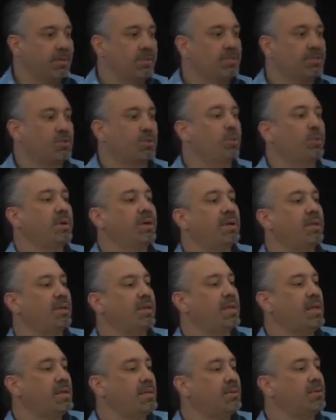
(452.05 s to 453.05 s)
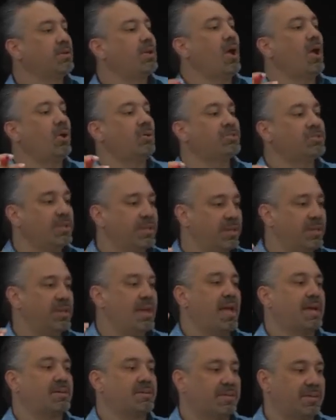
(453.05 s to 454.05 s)
to really go to the
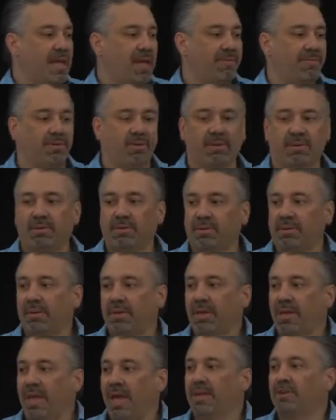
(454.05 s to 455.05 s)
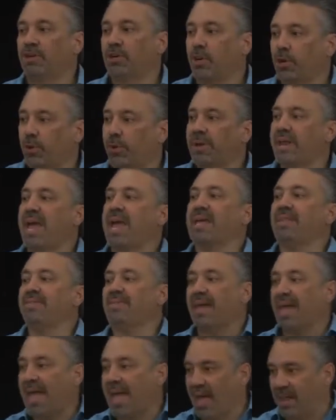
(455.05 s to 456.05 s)
next level and to create
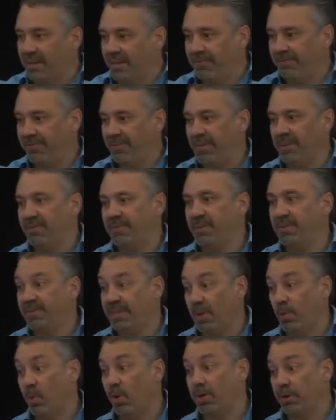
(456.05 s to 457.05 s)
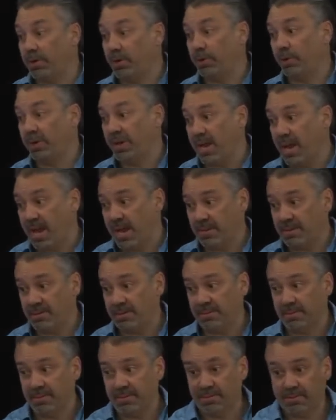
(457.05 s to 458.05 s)
the elephant that they want to create.
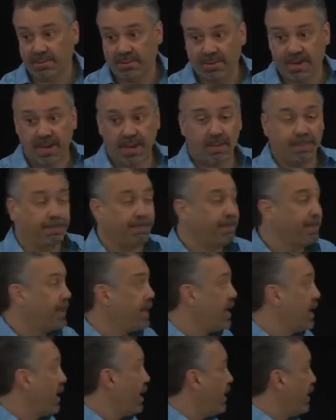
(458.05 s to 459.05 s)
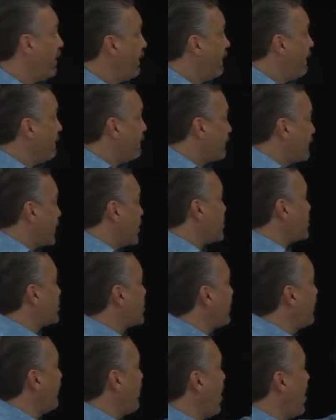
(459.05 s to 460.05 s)
Right? First
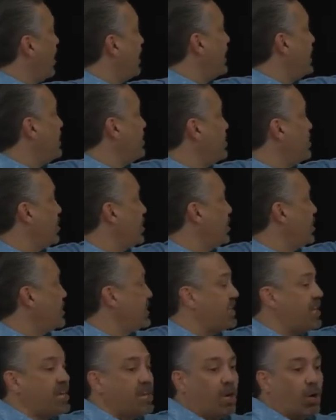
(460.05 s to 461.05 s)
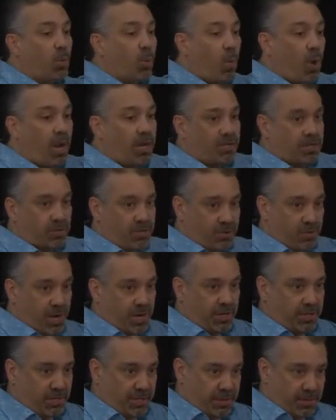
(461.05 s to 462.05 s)
of all is your Tier 1
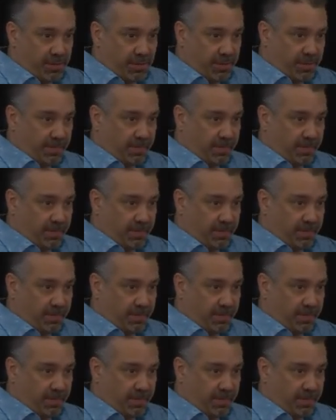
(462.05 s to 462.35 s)
structure.